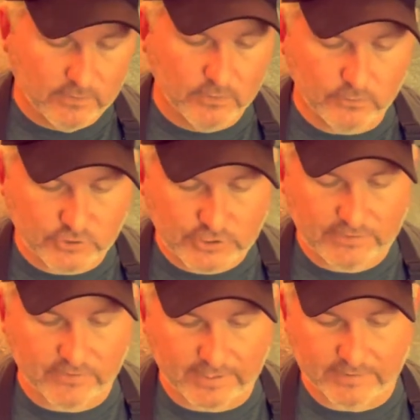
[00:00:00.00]
who she
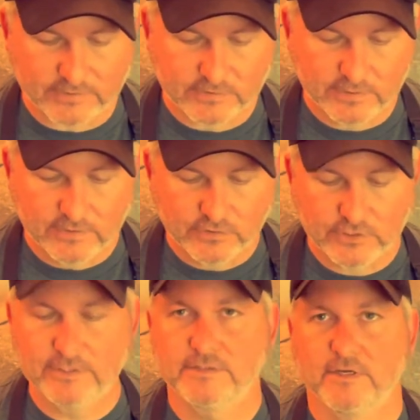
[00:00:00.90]
thinks
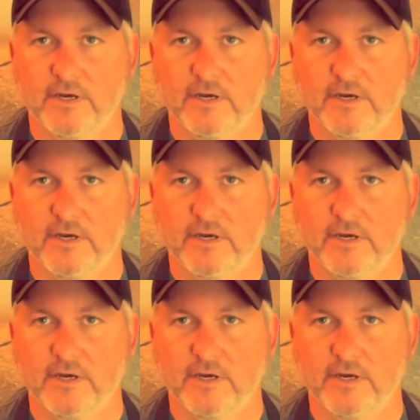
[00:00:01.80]
she is